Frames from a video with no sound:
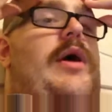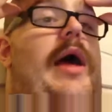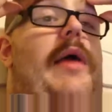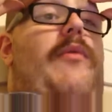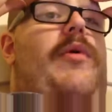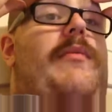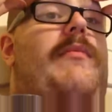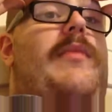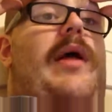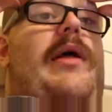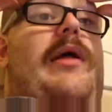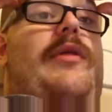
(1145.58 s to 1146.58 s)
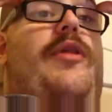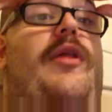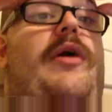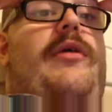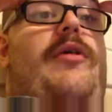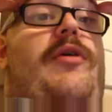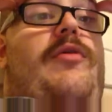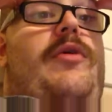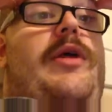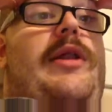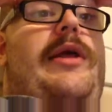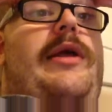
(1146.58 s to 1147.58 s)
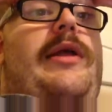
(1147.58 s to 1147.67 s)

I wouldn't uh, start serial killing